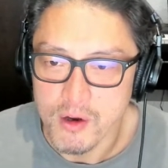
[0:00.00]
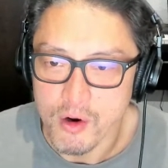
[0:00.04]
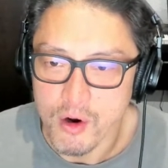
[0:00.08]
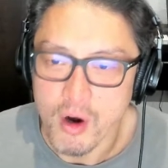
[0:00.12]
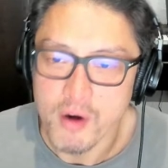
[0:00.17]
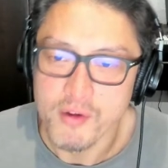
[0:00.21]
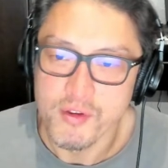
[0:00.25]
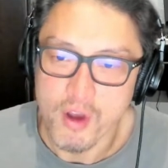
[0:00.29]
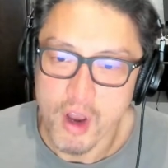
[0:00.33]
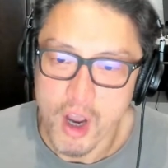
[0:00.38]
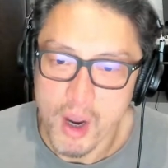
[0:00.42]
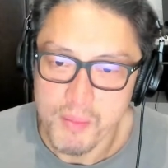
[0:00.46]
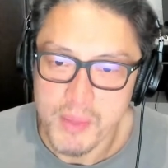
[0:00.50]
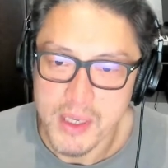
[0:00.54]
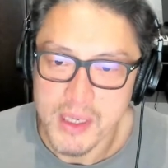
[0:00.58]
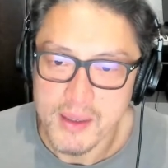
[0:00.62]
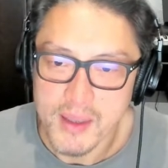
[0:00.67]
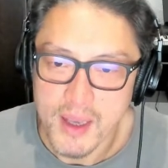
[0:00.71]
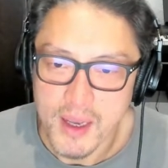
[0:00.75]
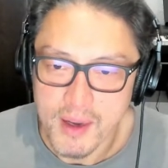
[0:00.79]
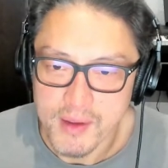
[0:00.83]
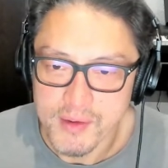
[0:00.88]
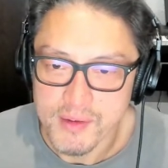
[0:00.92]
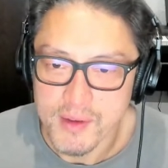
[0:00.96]
is it Omni
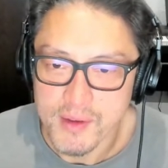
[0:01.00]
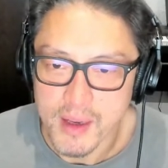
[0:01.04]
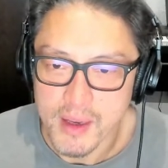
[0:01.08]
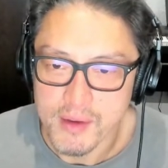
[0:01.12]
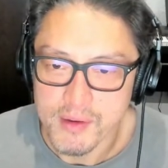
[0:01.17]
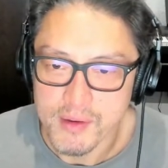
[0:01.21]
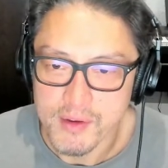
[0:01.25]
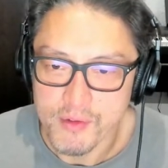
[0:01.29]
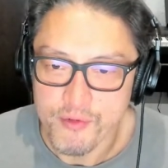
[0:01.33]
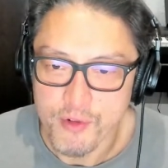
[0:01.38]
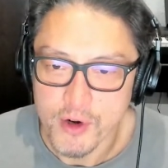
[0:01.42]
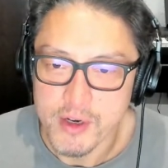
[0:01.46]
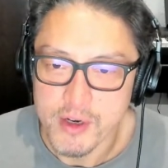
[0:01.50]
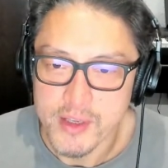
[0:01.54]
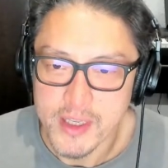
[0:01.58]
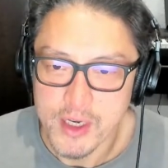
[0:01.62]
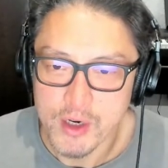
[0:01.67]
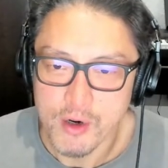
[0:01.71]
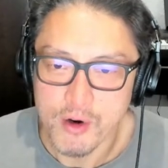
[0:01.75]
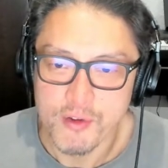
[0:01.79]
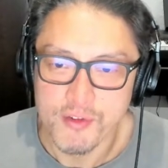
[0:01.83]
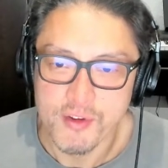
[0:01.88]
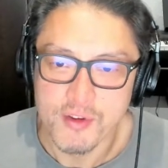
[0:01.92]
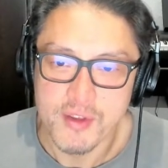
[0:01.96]
DEX? I guess
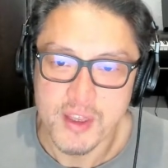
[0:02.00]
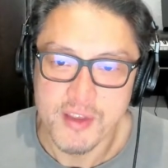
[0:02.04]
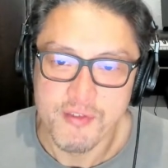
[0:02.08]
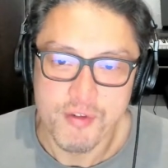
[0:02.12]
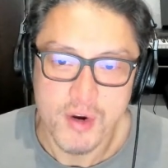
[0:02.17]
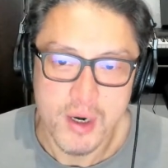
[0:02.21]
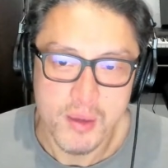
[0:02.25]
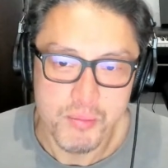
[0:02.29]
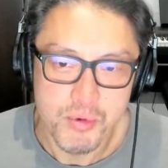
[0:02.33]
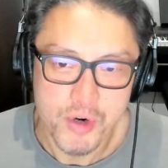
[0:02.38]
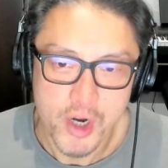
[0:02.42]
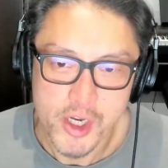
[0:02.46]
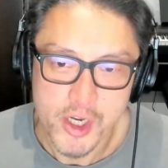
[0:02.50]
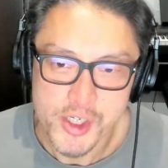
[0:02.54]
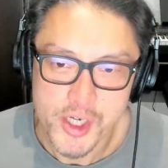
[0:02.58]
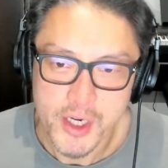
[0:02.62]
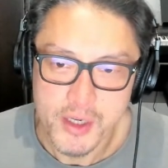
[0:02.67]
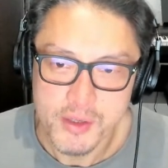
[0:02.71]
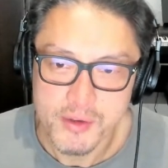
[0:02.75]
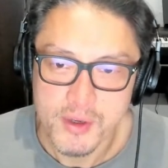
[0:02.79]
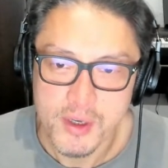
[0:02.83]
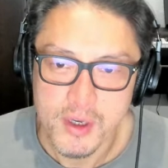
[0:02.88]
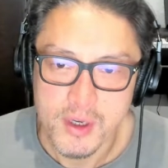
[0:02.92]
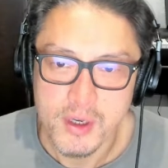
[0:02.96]
Frontier is a DeFi
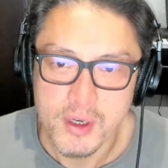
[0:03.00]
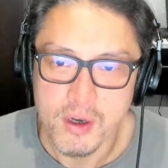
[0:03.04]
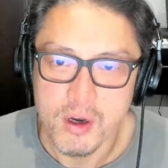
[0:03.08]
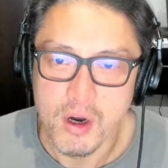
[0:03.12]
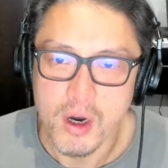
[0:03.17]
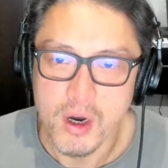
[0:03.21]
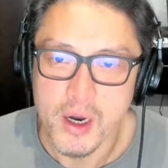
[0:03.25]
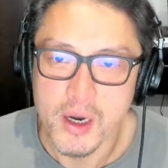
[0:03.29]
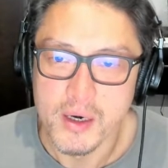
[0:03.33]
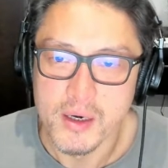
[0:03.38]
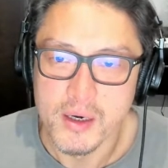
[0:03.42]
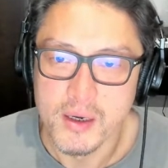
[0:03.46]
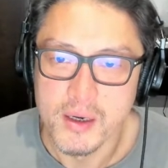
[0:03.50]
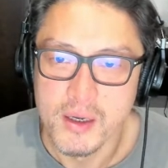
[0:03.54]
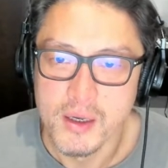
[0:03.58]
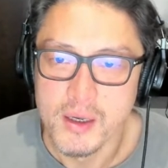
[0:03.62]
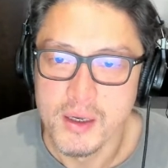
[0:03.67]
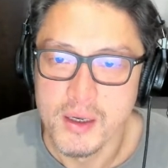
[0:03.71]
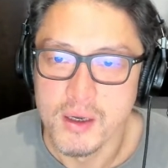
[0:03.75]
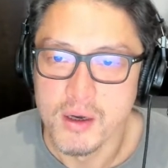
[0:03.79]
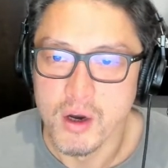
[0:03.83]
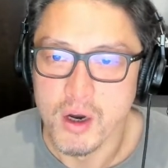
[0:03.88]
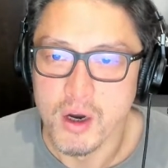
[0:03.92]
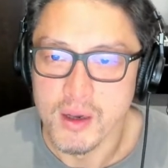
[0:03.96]
project on
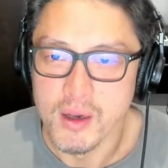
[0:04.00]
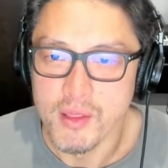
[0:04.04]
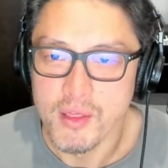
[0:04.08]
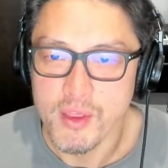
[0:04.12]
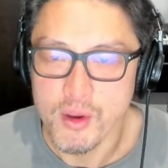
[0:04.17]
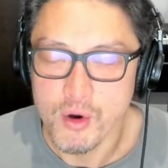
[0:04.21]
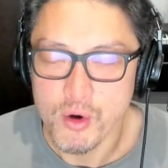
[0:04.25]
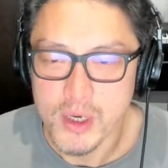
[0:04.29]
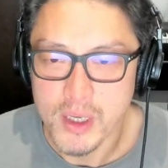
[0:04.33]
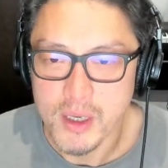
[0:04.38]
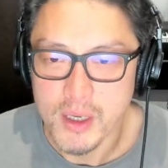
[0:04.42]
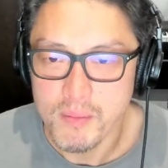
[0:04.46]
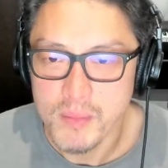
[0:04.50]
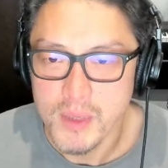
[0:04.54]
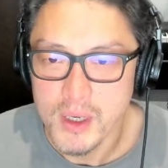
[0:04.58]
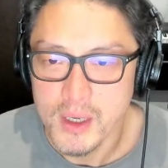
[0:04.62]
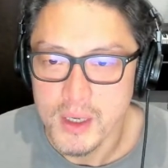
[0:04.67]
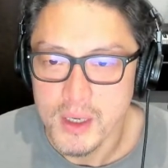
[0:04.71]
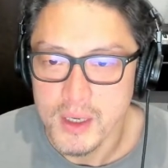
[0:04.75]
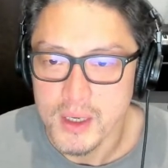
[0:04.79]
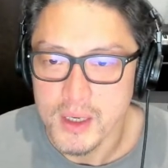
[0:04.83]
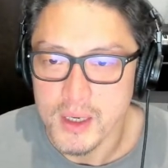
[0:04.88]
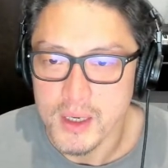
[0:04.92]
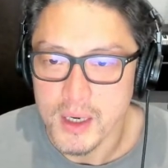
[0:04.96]
Ethereum,
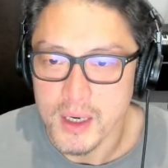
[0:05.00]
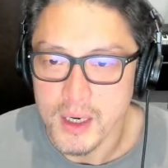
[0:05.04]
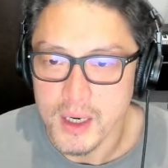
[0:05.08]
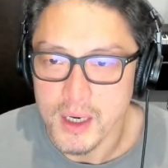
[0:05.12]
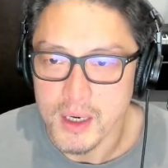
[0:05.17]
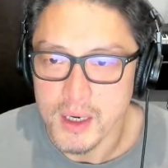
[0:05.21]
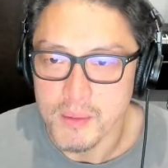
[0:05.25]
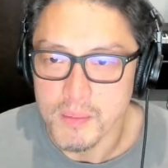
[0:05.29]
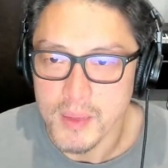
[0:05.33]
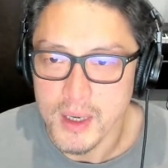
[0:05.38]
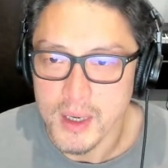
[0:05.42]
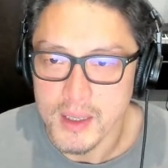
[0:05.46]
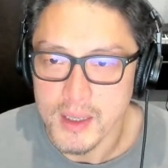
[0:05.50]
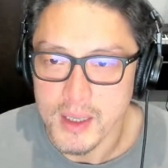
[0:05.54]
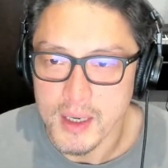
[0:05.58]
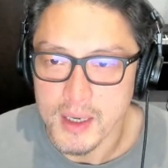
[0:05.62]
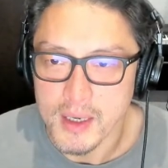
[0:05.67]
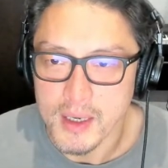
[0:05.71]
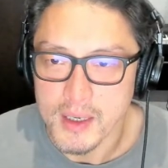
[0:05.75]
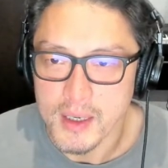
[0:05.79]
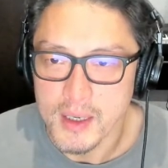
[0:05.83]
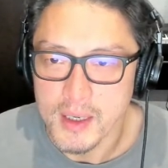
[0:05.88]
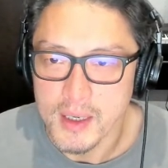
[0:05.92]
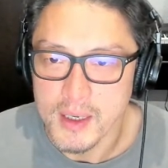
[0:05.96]

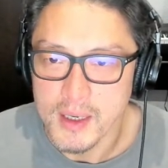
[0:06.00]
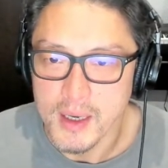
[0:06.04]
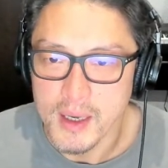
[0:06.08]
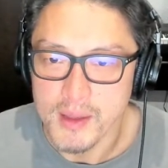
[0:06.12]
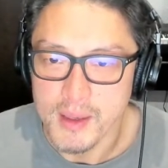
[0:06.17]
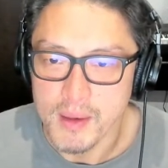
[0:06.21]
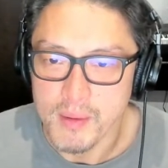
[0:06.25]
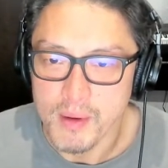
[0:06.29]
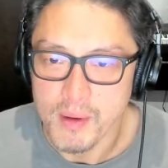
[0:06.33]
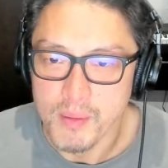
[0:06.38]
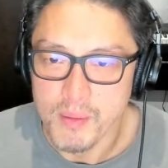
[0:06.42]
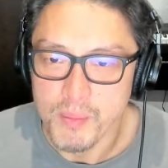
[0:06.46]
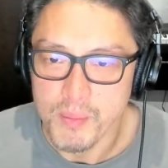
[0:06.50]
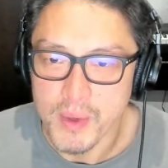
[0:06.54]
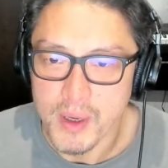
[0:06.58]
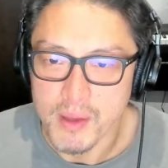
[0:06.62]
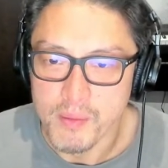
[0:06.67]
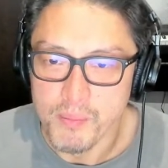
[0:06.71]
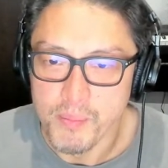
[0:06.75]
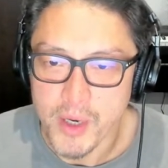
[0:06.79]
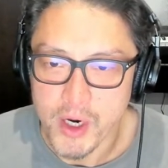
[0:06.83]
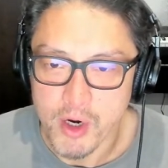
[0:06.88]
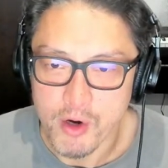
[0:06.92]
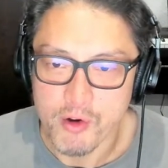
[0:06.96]
and
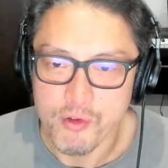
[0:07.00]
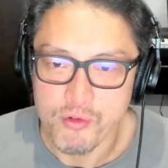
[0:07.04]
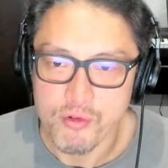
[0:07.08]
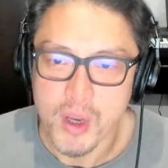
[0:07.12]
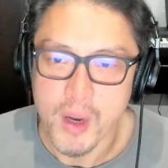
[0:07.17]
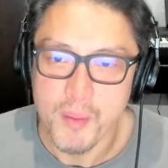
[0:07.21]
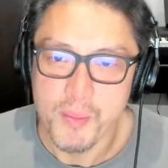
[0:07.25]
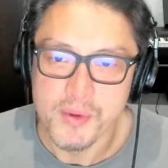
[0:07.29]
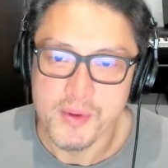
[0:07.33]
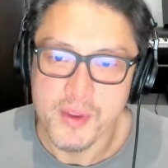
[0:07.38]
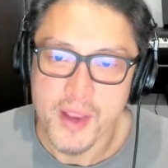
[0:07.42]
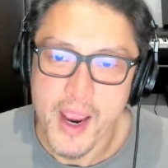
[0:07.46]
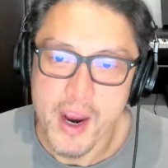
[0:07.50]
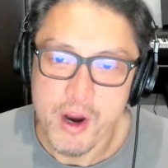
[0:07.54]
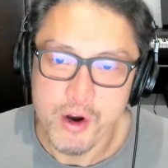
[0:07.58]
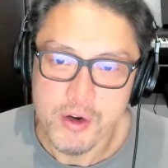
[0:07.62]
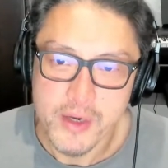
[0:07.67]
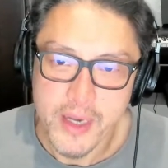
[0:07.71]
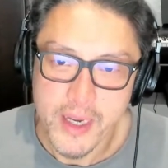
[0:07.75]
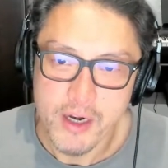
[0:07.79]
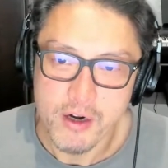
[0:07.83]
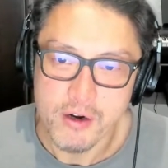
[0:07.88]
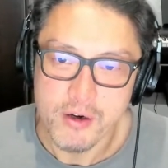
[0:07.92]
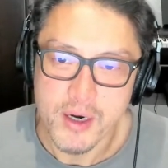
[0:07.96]
Paraswap is an
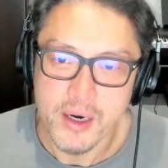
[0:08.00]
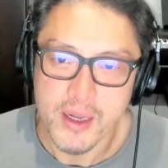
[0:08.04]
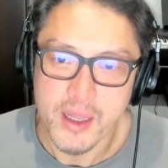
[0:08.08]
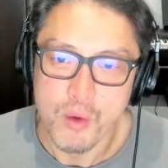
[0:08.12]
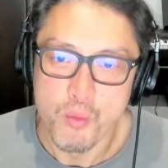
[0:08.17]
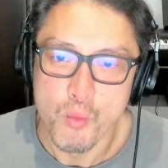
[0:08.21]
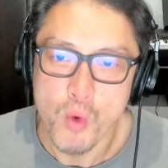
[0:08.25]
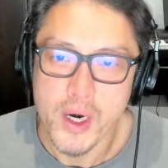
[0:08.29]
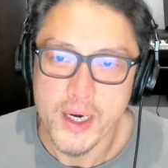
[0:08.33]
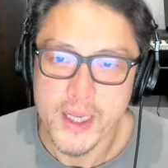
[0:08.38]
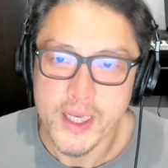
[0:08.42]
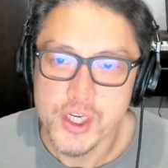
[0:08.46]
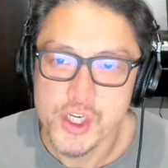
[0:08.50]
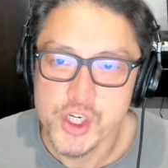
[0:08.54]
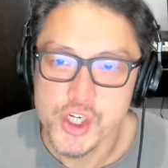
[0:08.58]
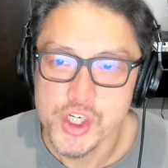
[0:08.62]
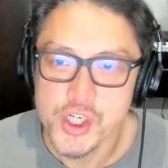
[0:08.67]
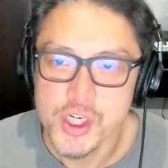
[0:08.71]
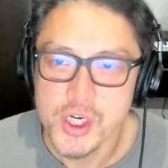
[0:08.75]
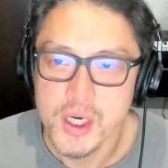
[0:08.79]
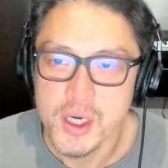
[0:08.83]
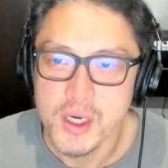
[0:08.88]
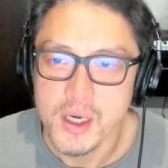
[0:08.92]
aggregator, kind of like 1inch.